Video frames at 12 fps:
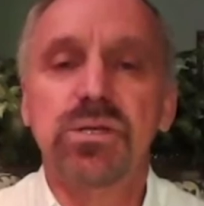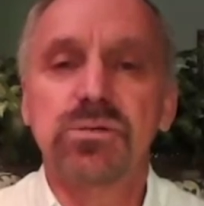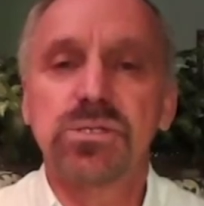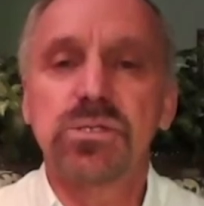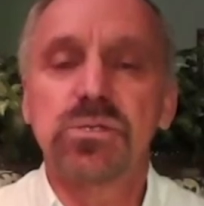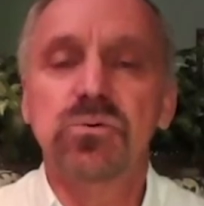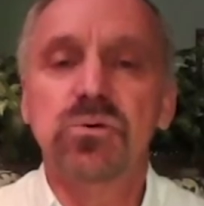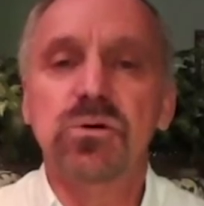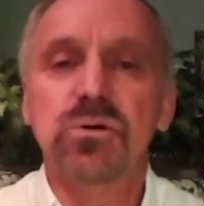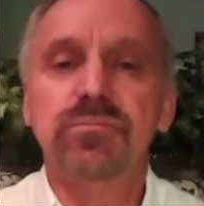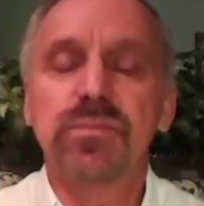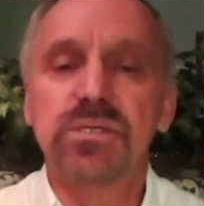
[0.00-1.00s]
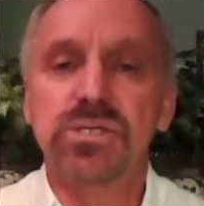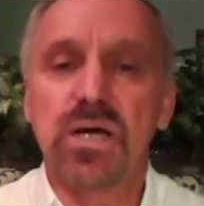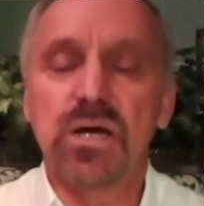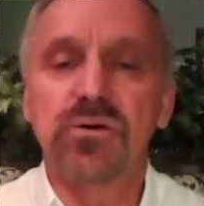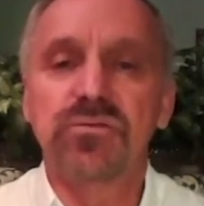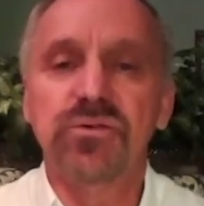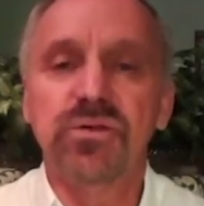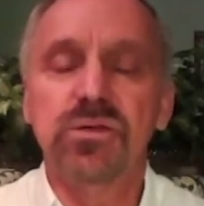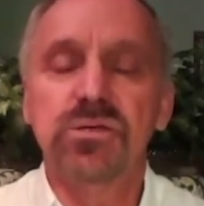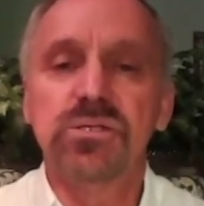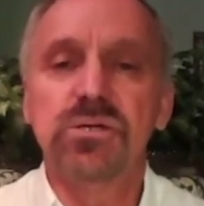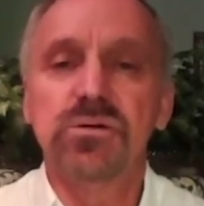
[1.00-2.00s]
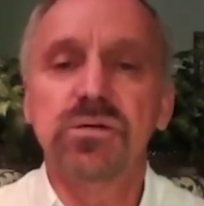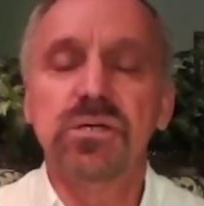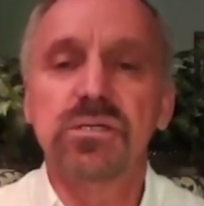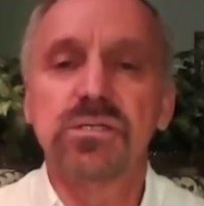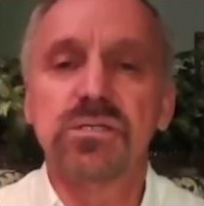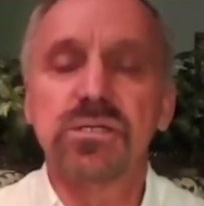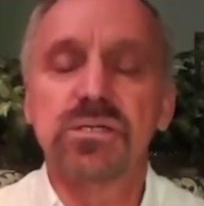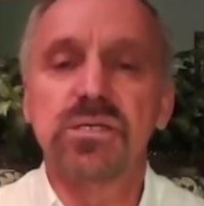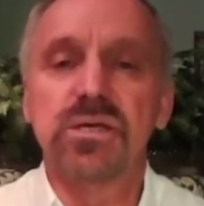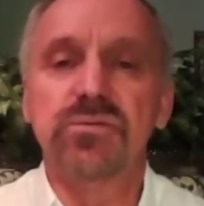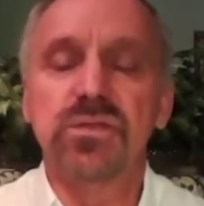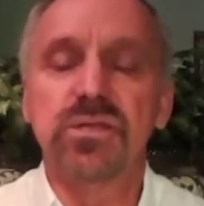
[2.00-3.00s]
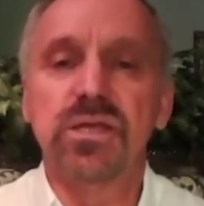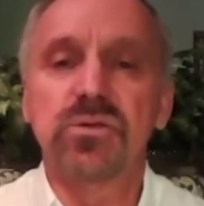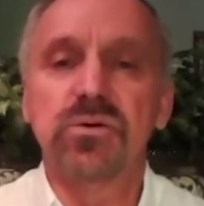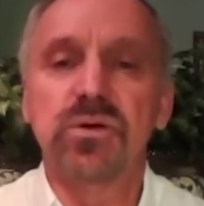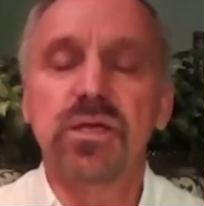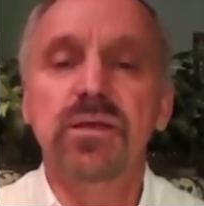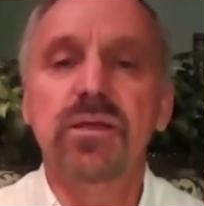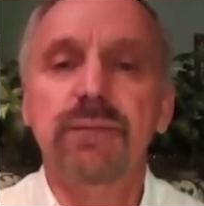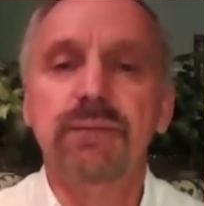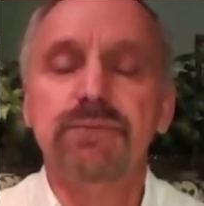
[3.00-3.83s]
middle school geography this year, sixth, seventh, and eighth grade,